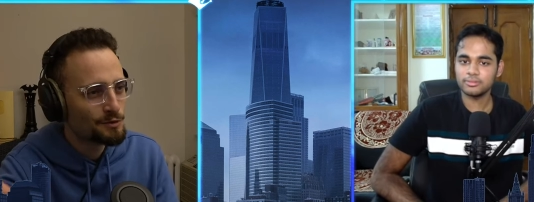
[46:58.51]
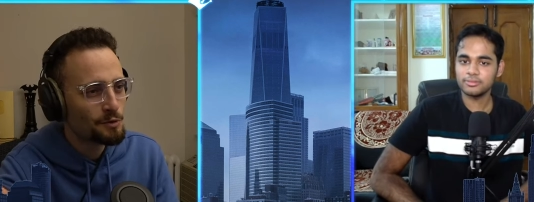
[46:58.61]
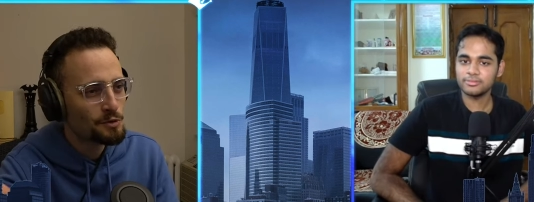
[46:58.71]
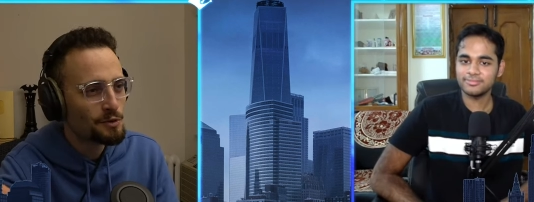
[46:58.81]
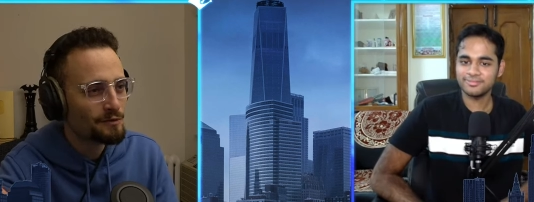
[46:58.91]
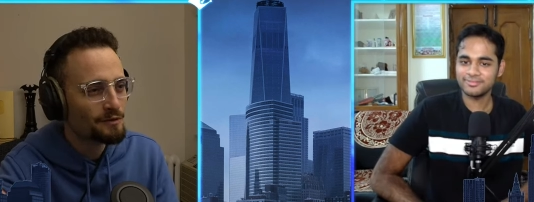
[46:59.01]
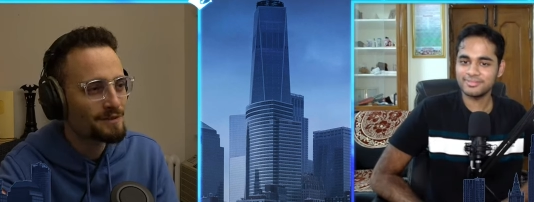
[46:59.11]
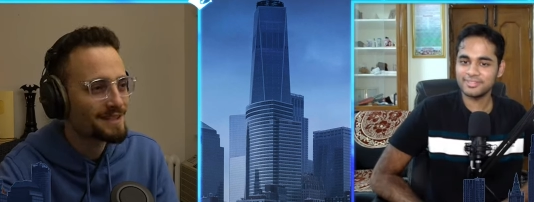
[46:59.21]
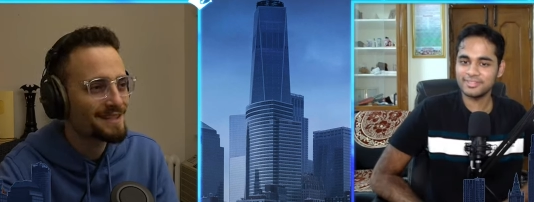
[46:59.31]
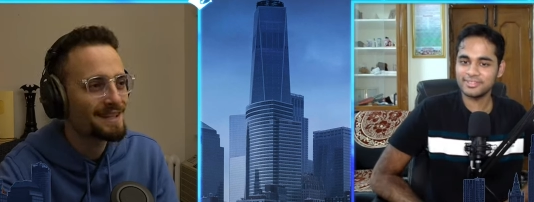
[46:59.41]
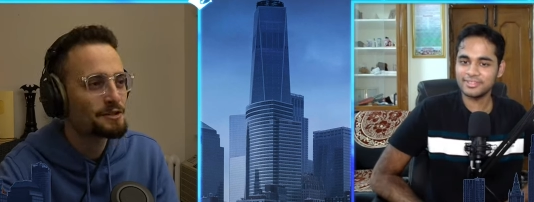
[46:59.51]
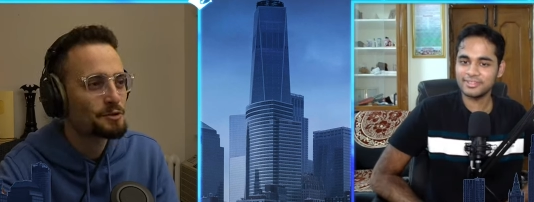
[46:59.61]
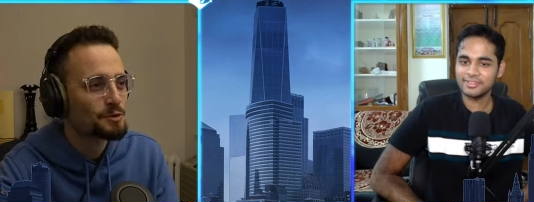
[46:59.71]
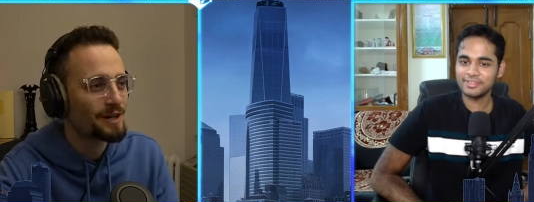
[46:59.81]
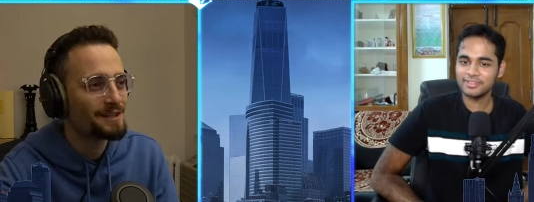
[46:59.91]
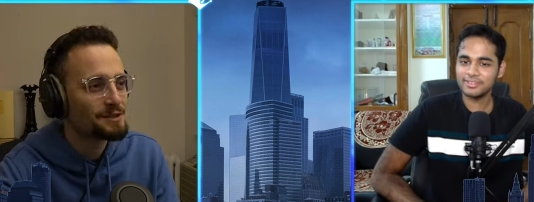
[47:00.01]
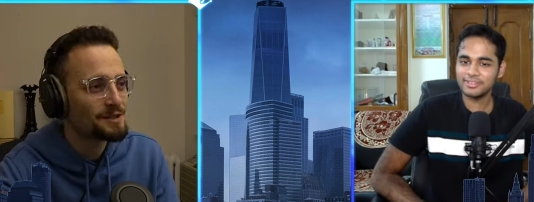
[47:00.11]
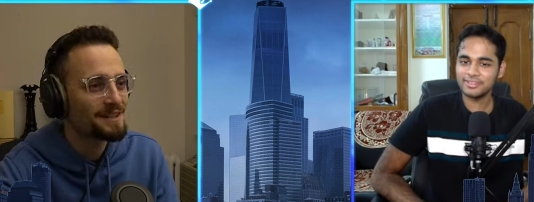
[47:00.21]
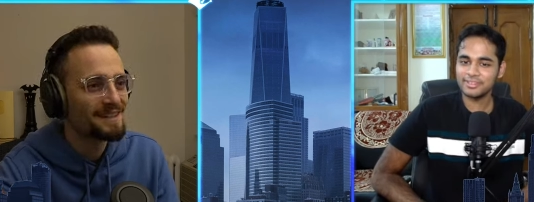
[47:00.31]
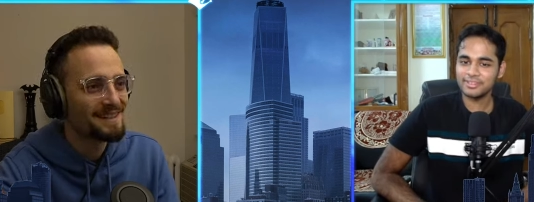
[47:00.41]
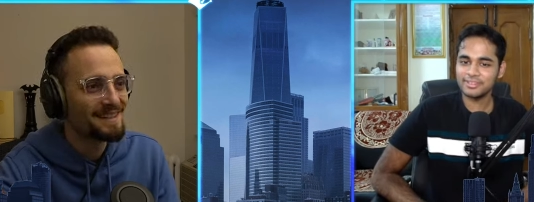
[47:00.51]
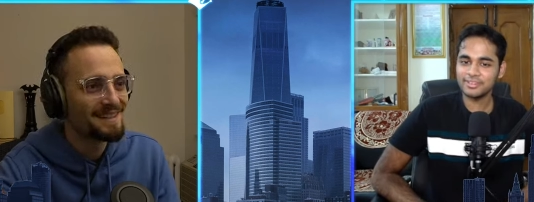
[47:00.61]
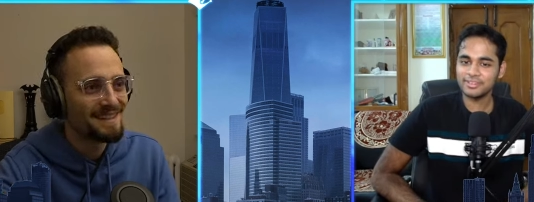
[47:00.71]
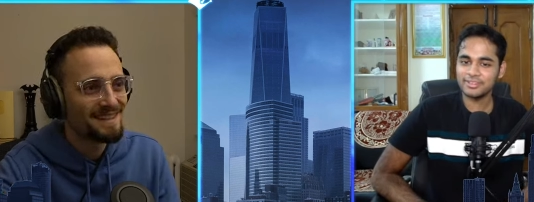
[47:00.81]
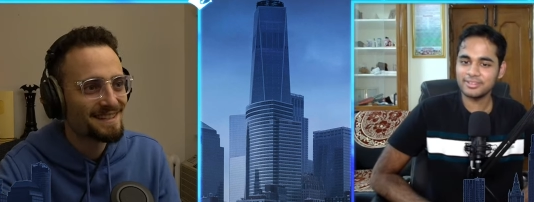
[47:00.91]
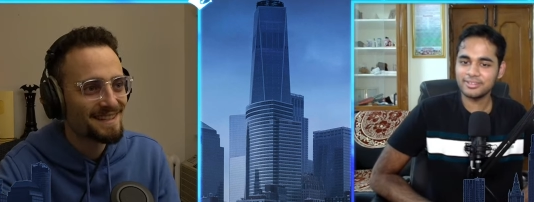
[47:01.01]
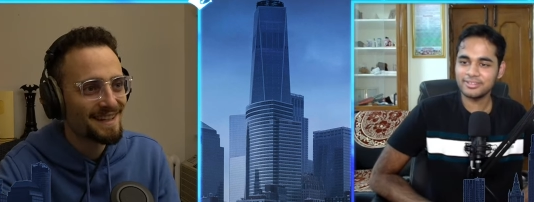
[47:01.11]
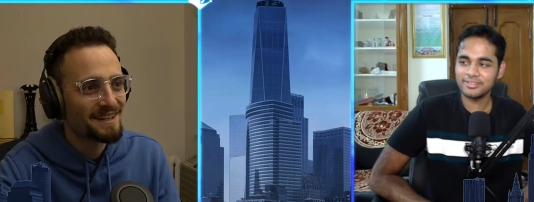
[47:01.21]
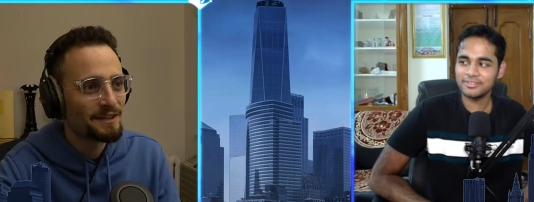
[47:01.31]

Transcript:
Speaker 1: don't you ever isn't that strange like a